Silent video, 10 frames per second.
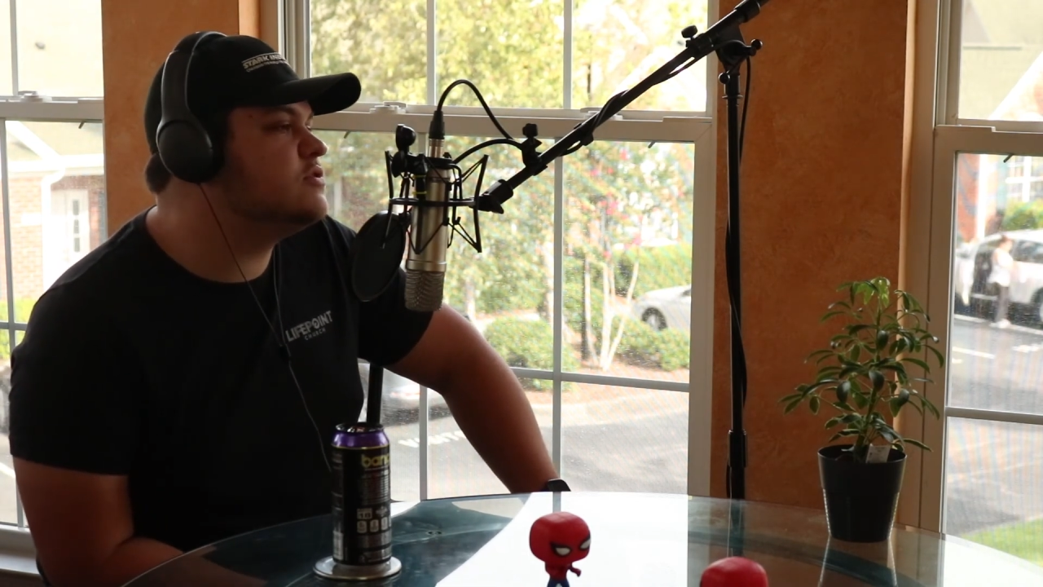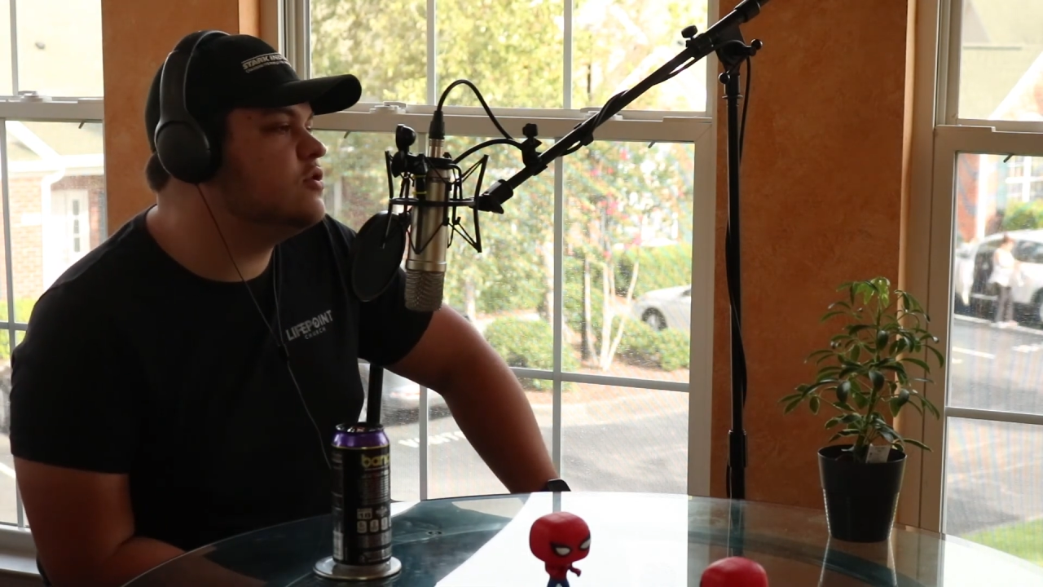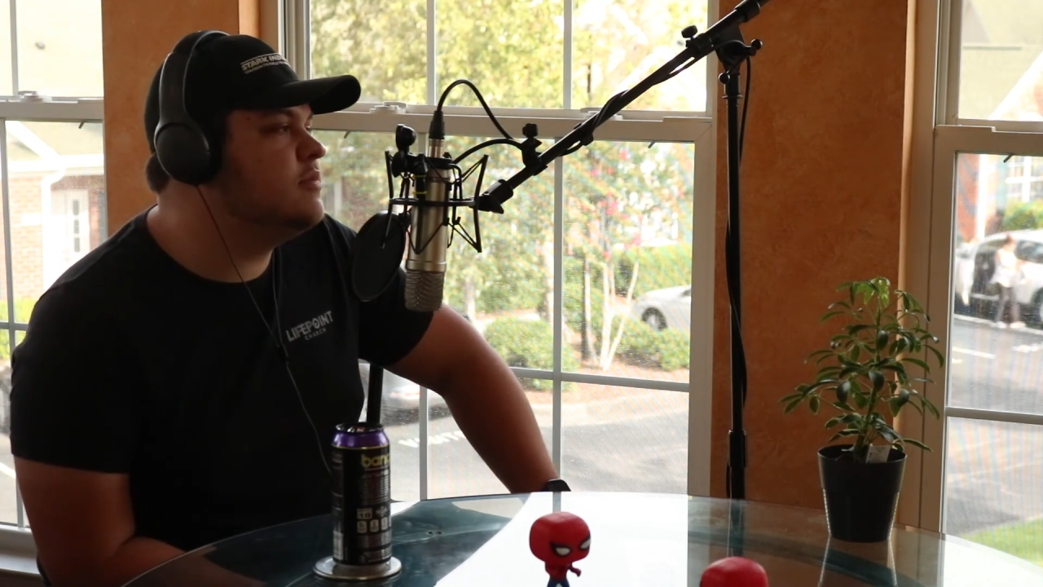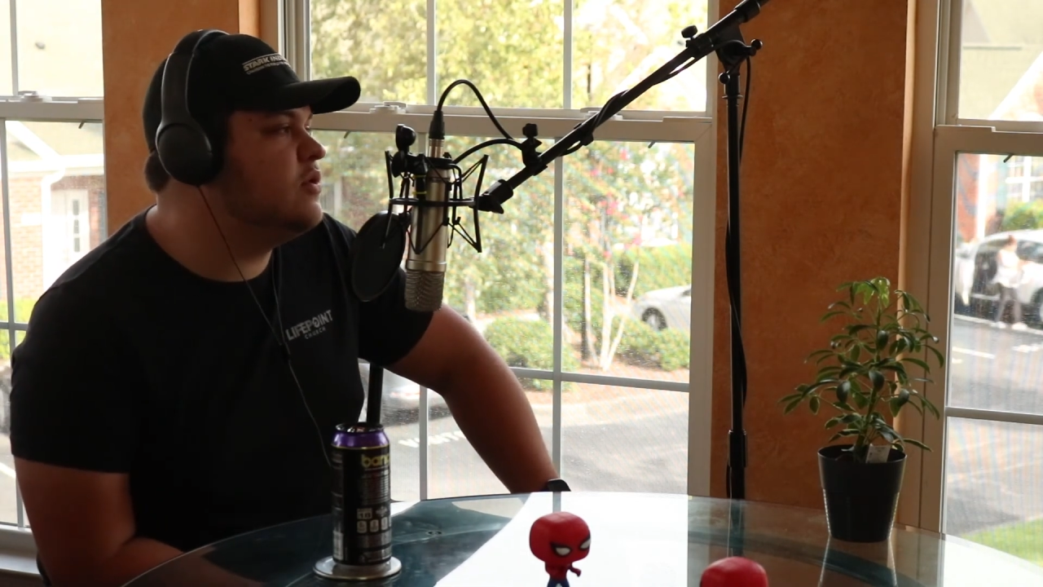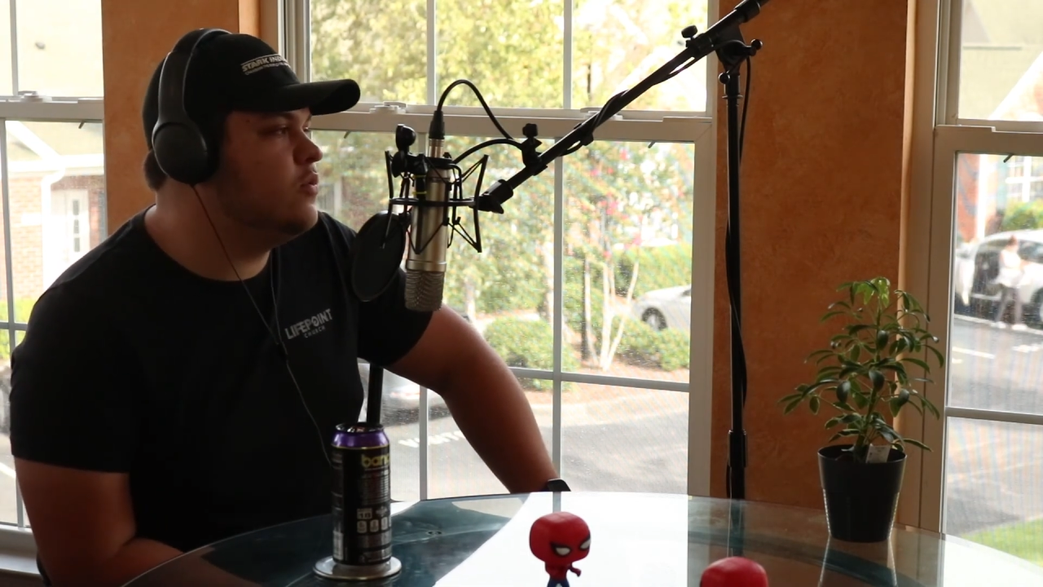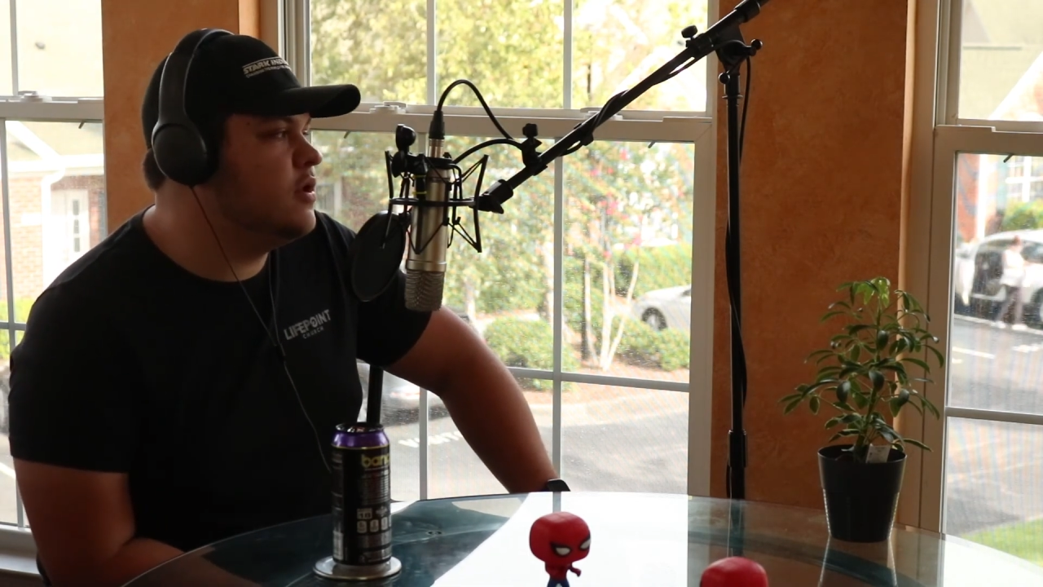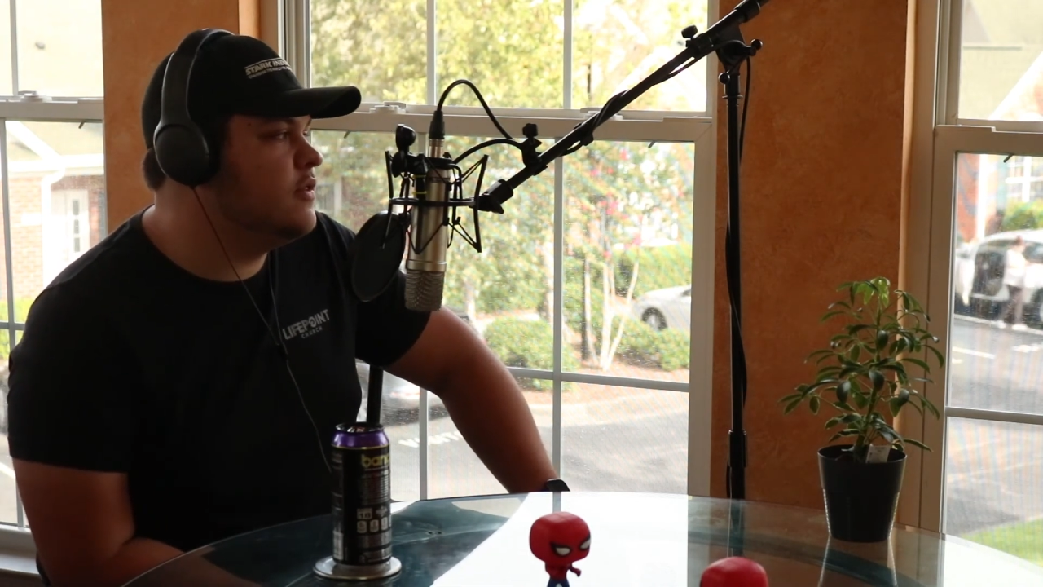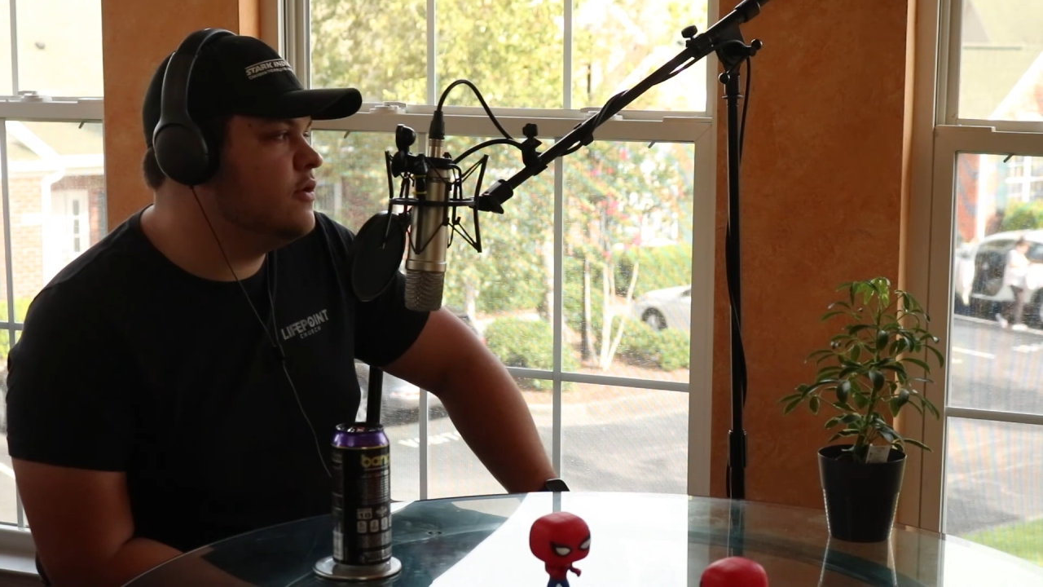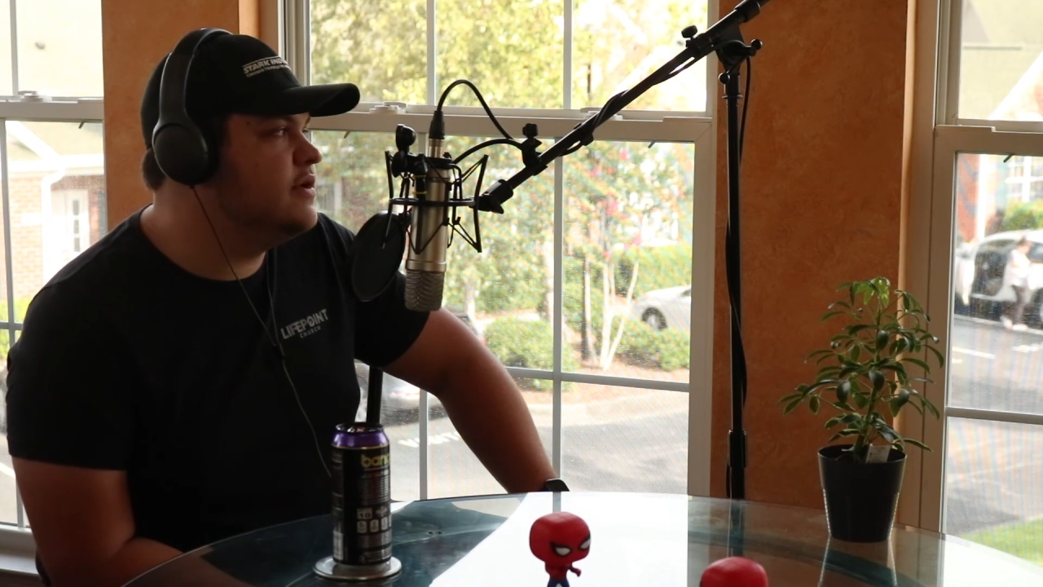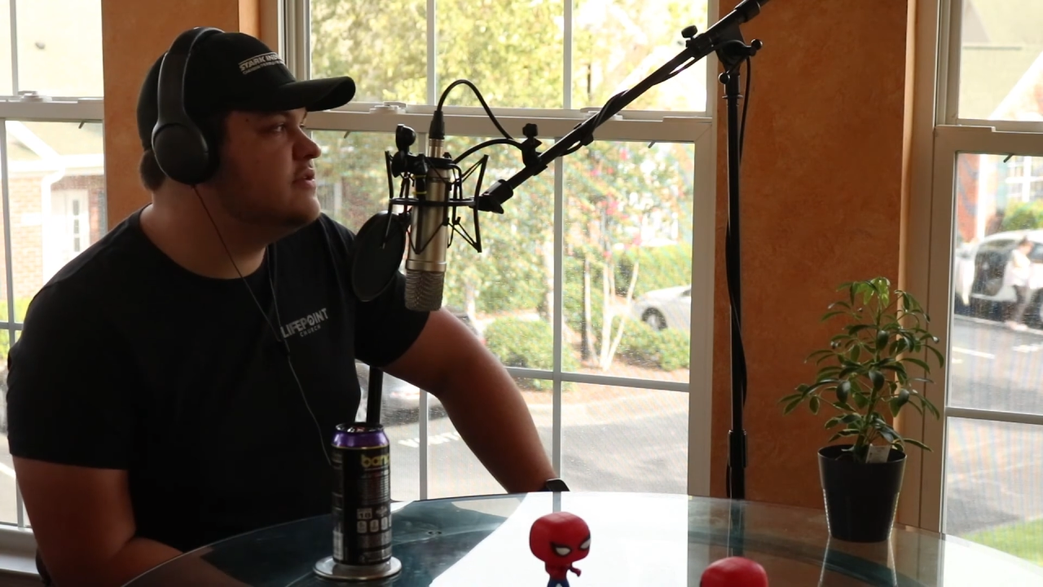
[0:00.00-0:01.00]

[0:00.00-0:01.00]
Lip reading: it's going to be one of those.